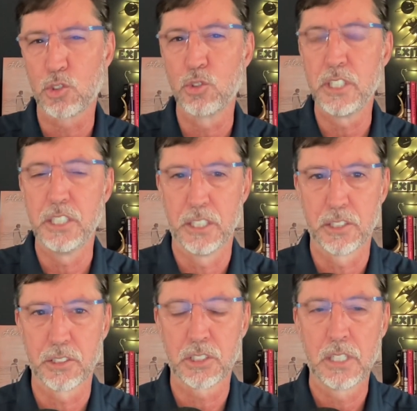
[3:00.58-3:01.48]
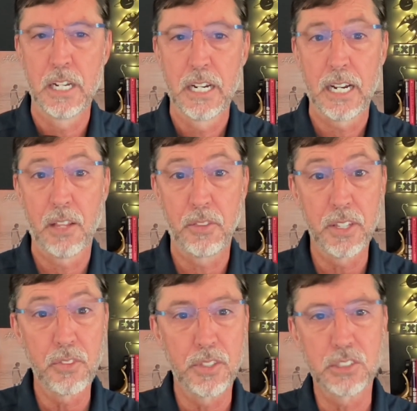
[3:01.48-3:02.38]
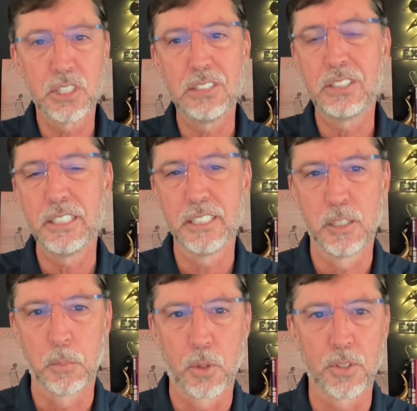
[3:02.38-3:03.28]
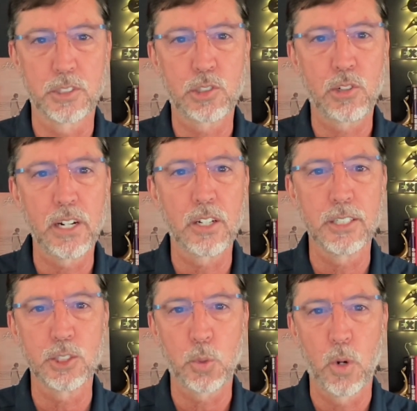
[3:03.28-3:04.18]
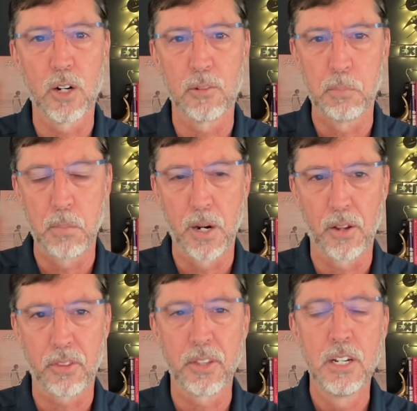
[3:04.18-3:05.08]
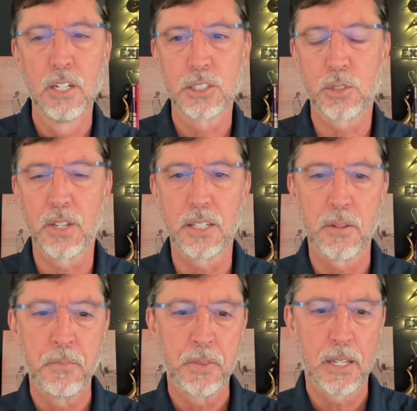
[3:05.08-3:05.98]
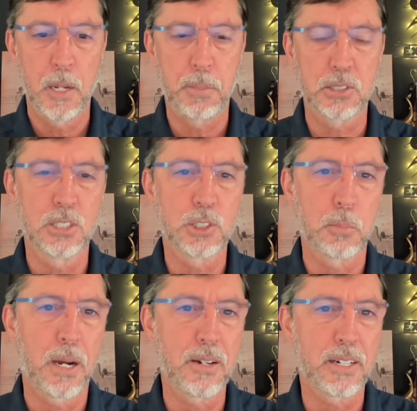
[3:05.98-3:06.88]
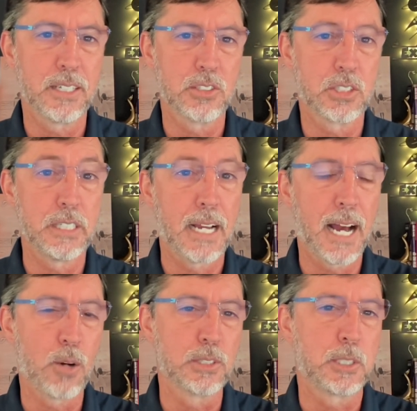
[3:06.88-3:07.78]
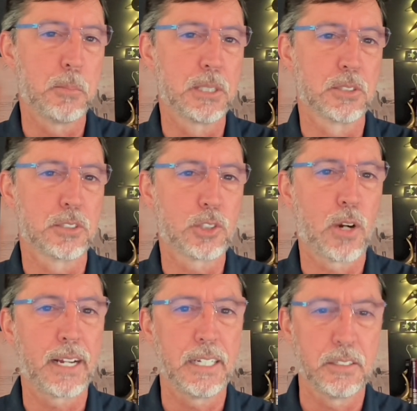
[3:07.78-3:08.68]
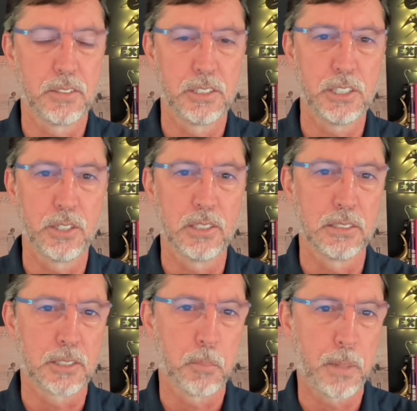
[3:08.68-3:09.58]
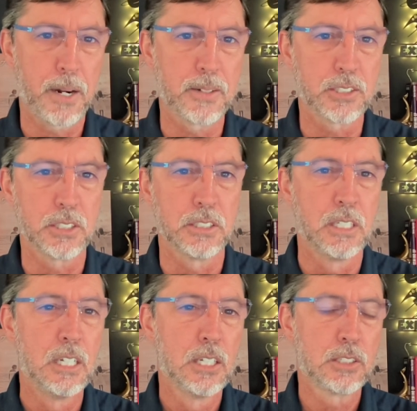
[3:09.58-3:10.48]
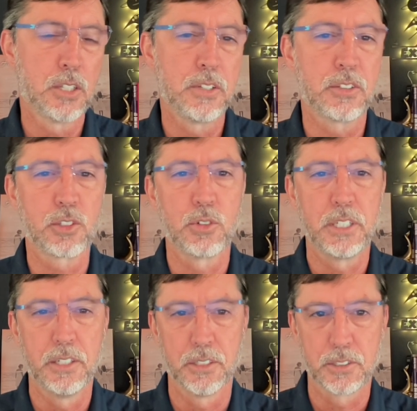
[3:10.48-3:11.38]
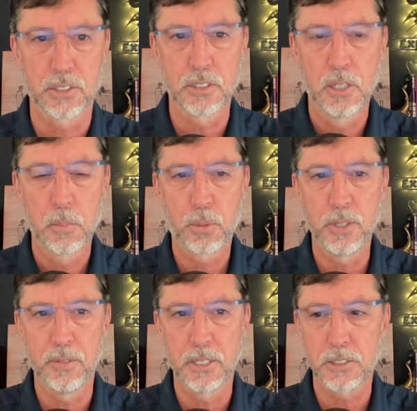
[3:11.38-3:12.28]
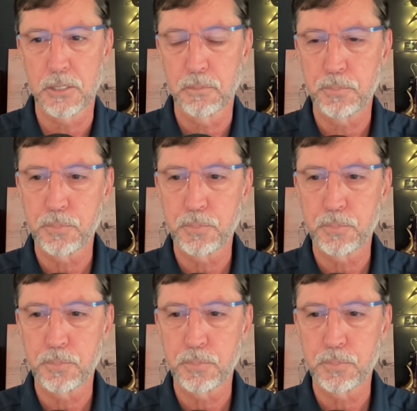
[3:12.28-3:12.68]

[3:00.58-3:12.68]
3 years. And then the TTM, or the trailing 12 month, so that a potential buyer can see how is the business tracking this year in comparison to the 3 years previous.